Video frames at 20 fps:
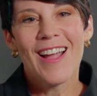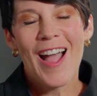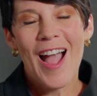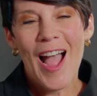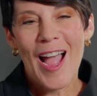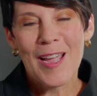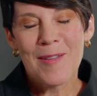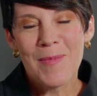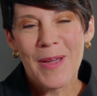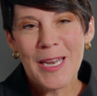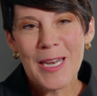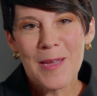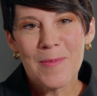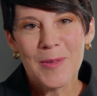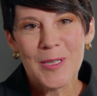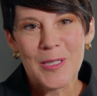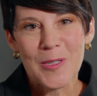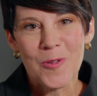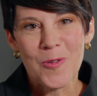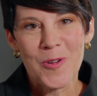Hi, my name
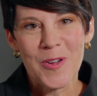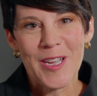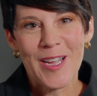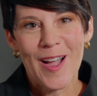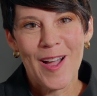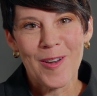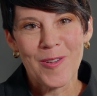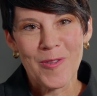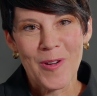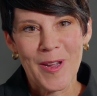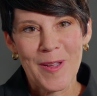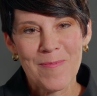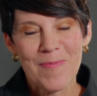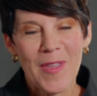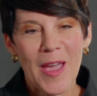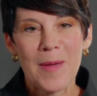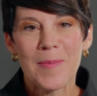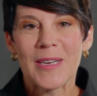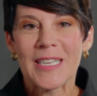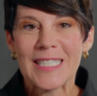is Lori Conroy.
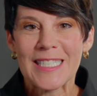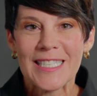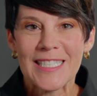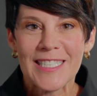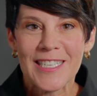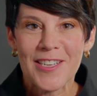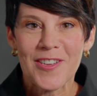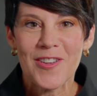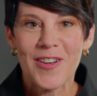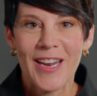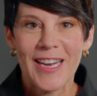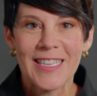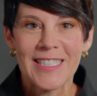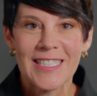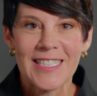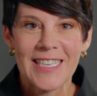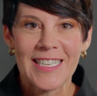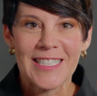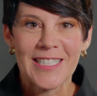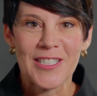I'm an assistant United
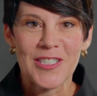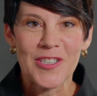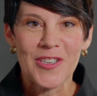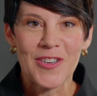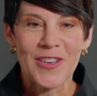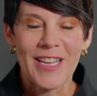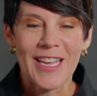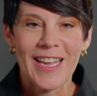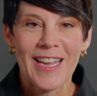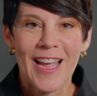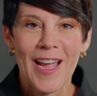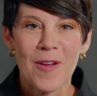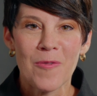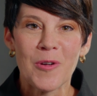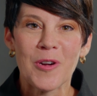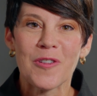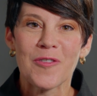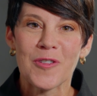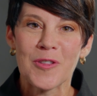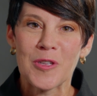States attorney. I
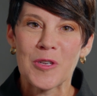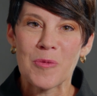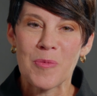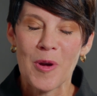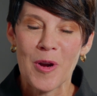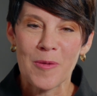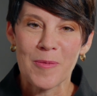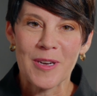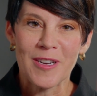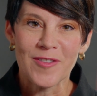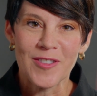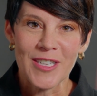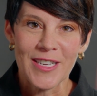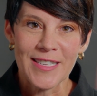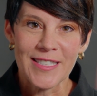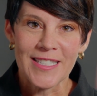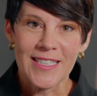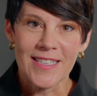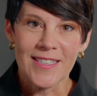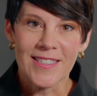work for the Department of
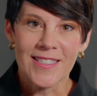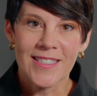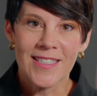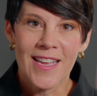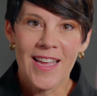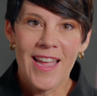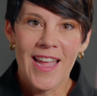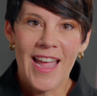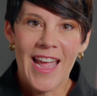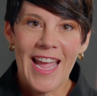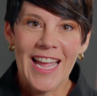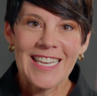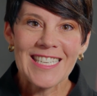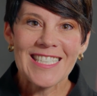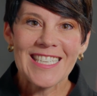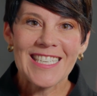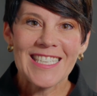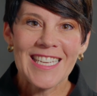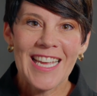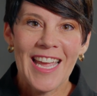Justice. And
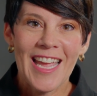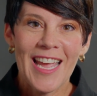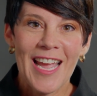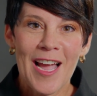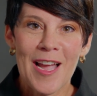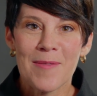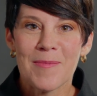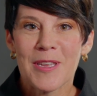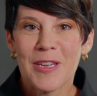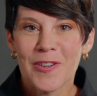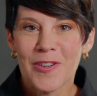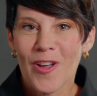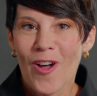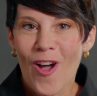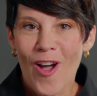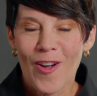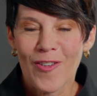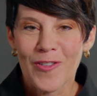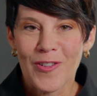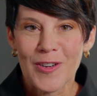today I'm here to
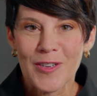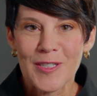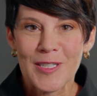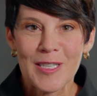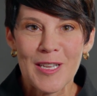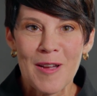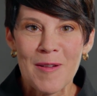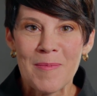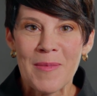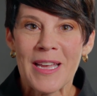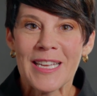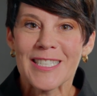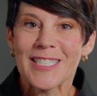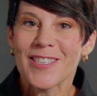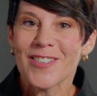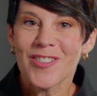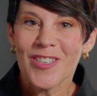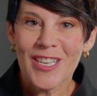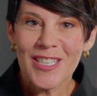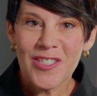offer some
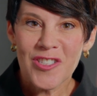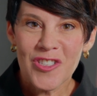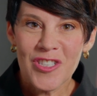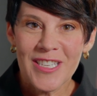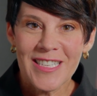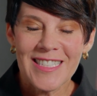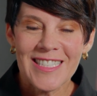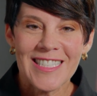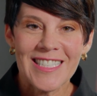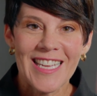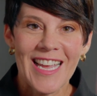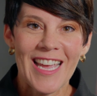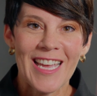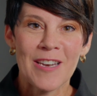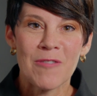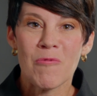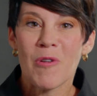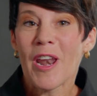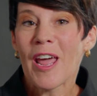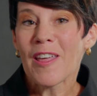suggestions
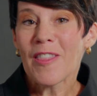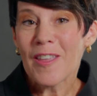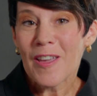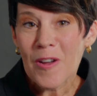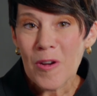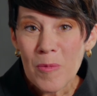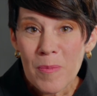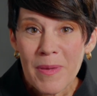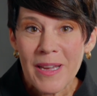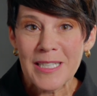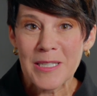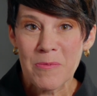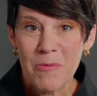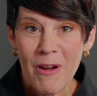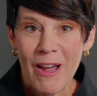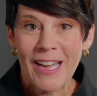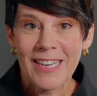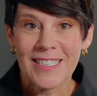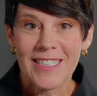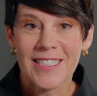and what I think are best
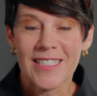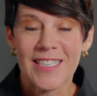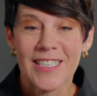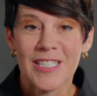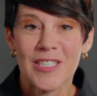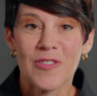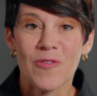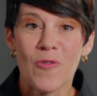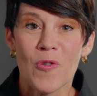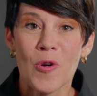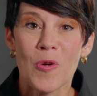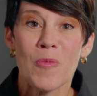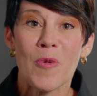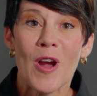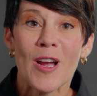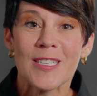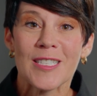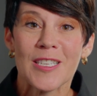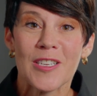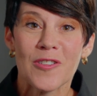practices for
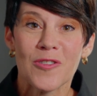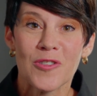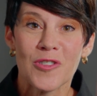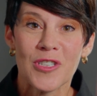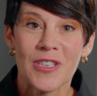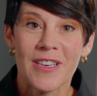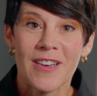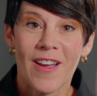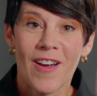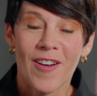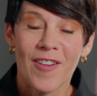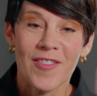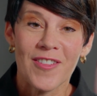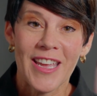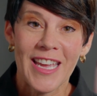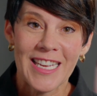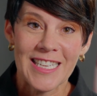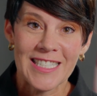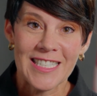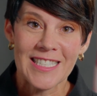prosecution of
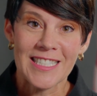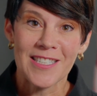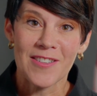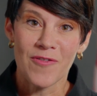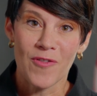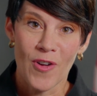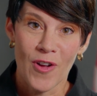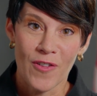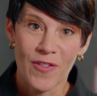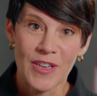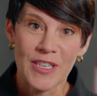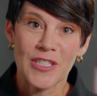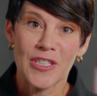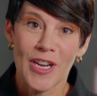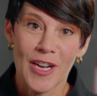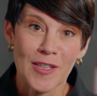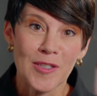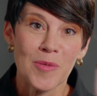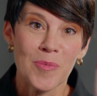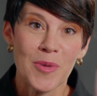cases involving
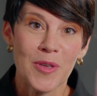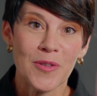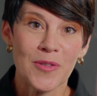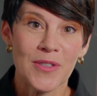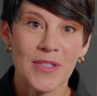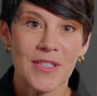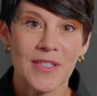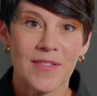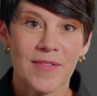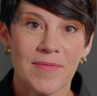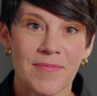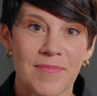child abuse.